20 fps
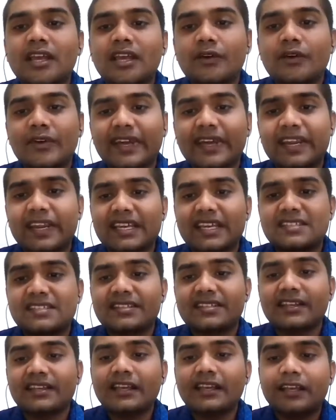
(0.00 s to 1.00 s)

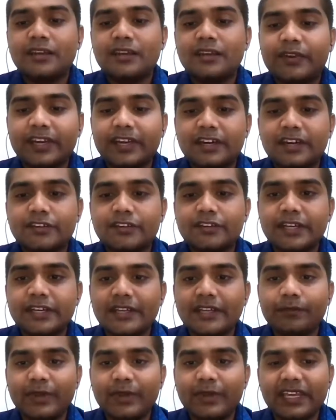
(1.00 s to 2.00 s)
Whereas in figure
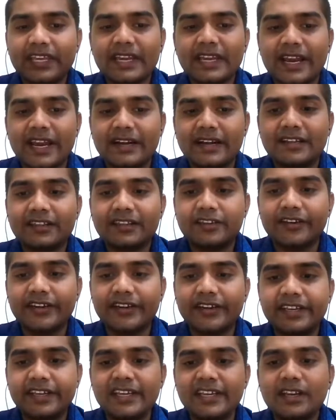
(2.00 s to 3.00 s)
3b and
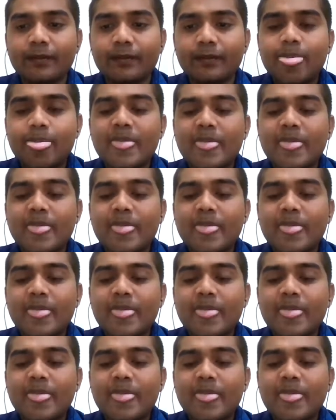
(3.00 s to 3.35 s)
3d,